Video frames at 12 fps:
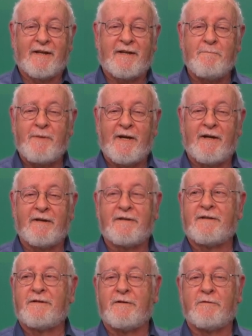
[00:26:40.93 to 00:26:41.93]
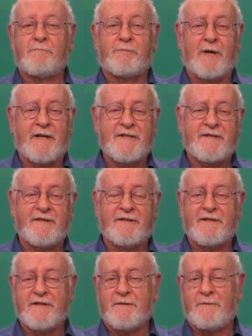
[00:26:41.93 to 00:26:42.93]
compared to
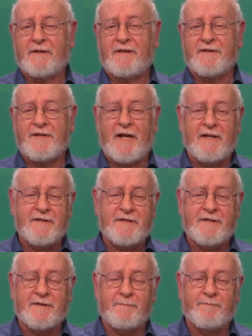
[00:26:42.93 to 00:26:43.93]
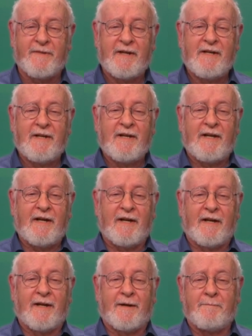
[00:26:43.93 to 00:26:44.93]
Protestantism and Catholicism.
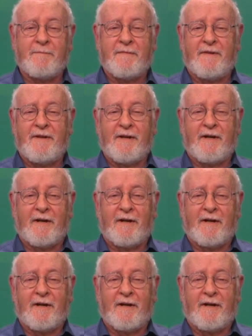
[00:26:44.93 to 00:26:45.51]
At